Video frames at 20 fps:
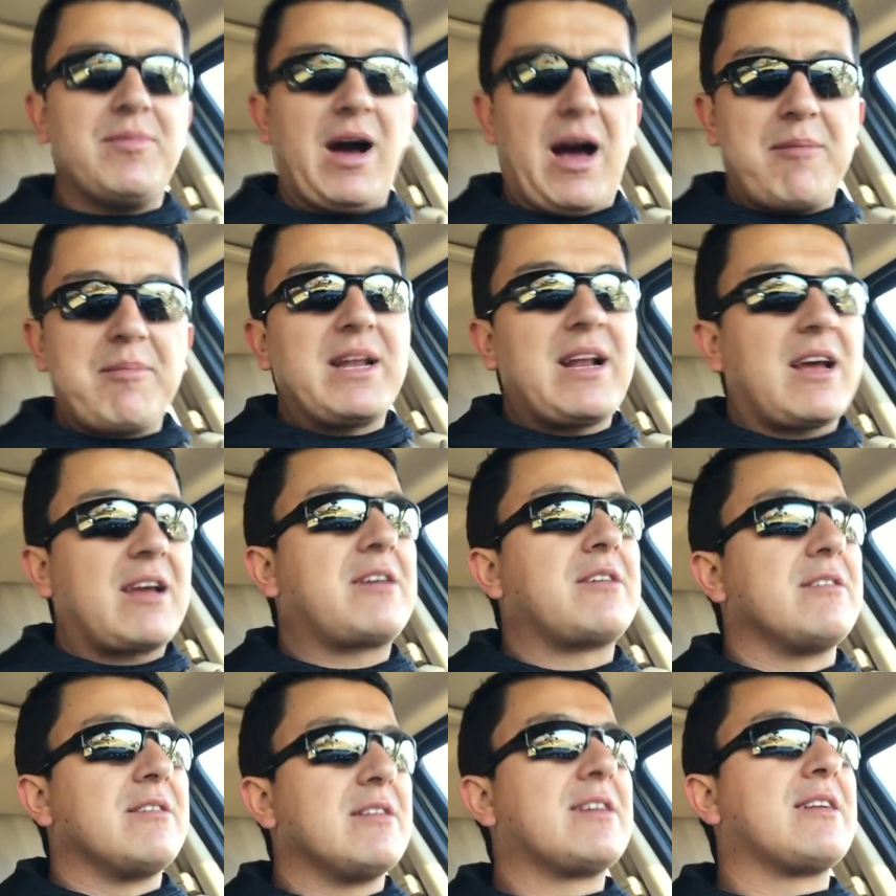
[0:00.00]
I mean, I
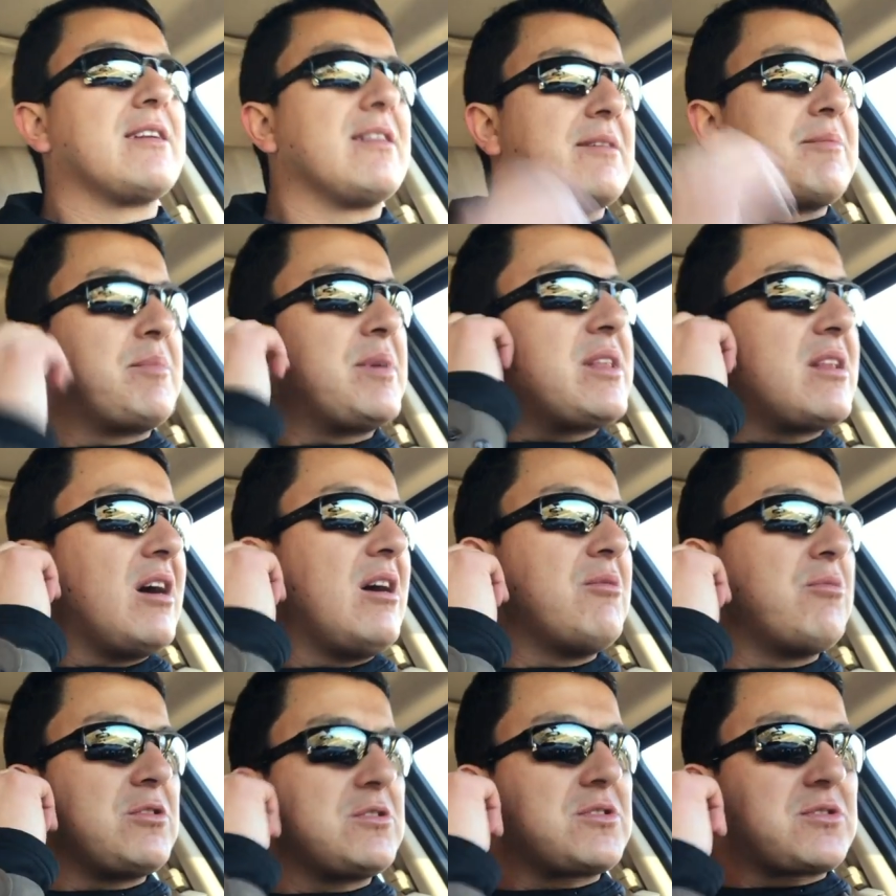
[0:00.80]
could literally be
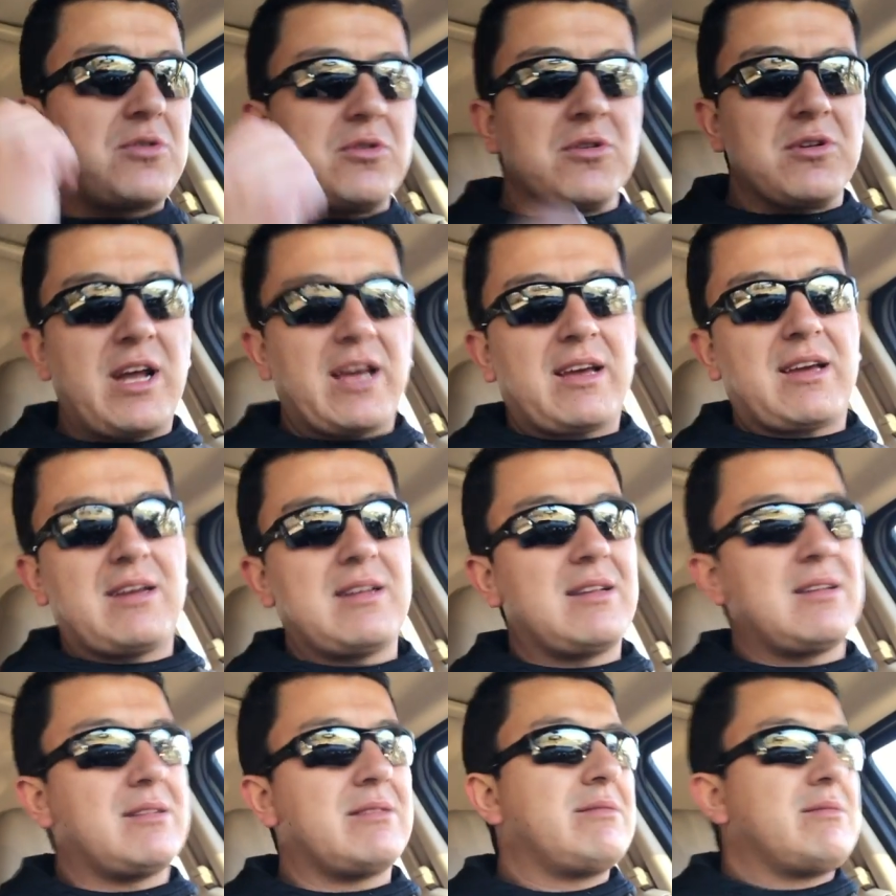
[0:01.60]
done with school like in
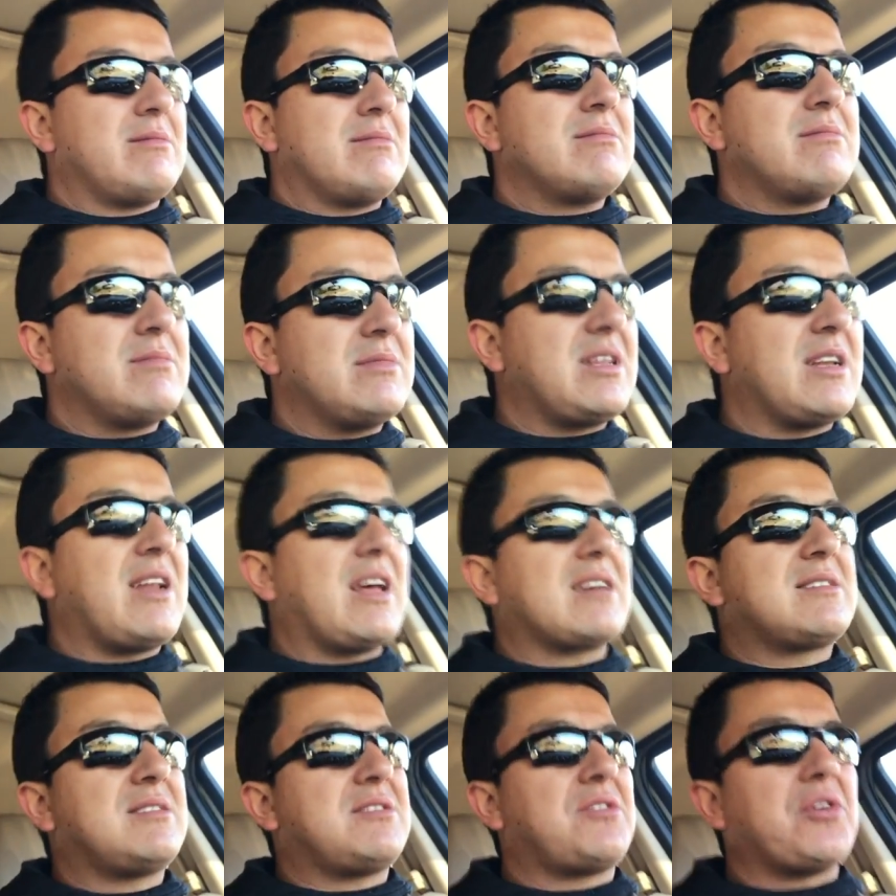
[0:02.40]
the
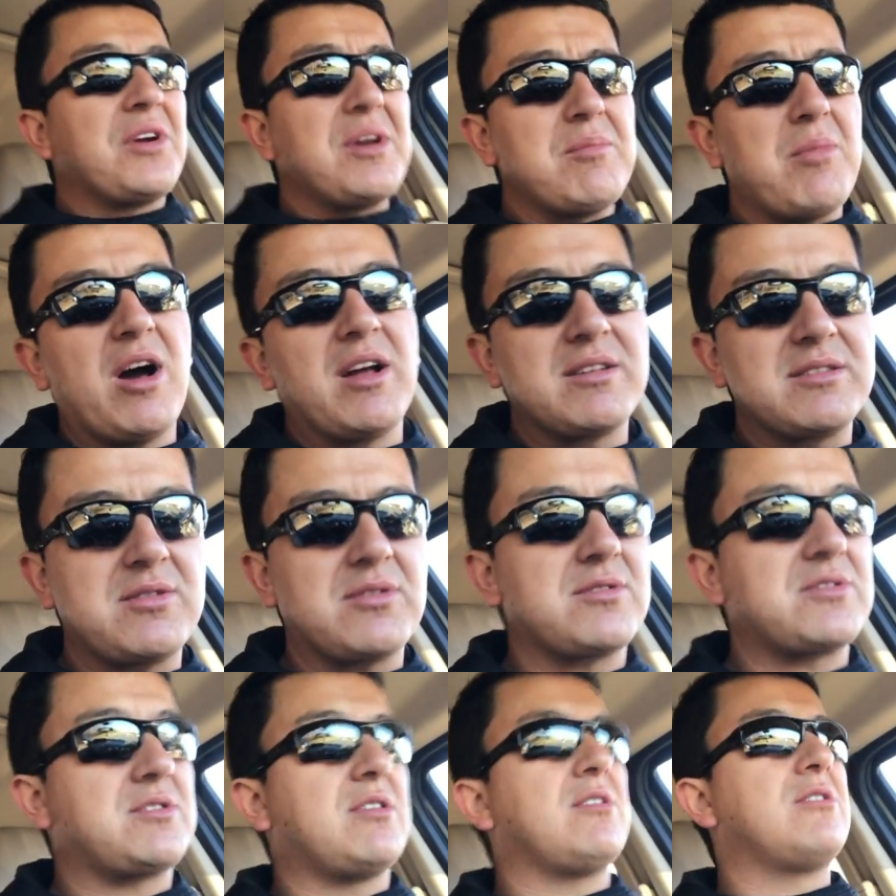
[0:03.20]
next three months
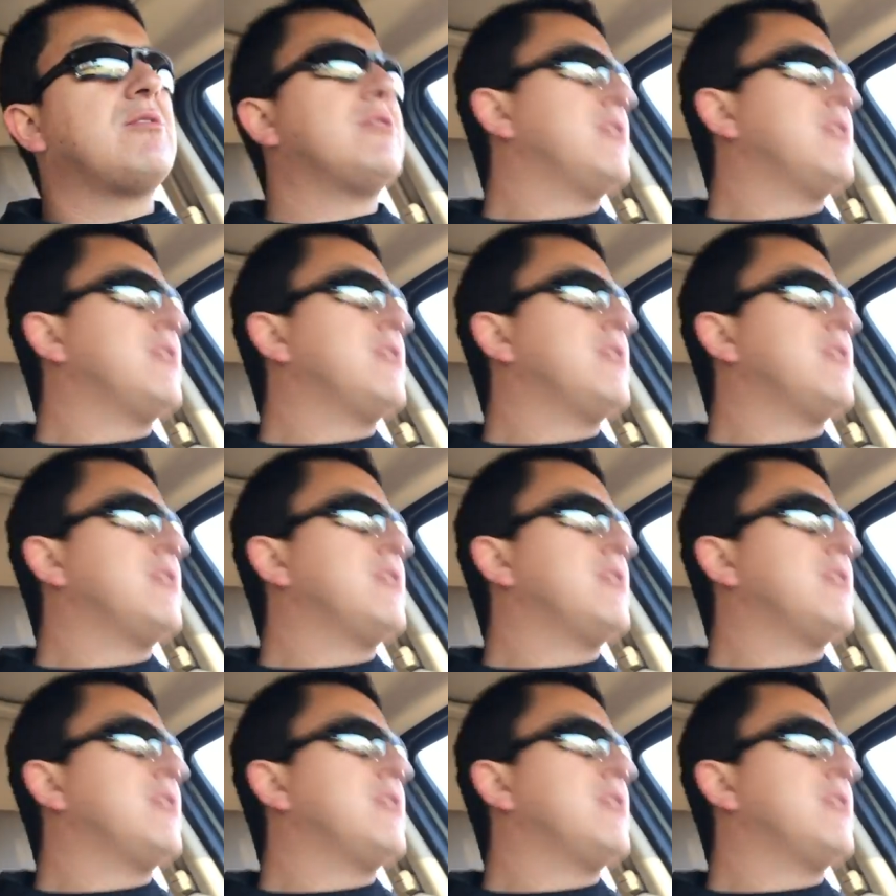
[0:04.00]
or so.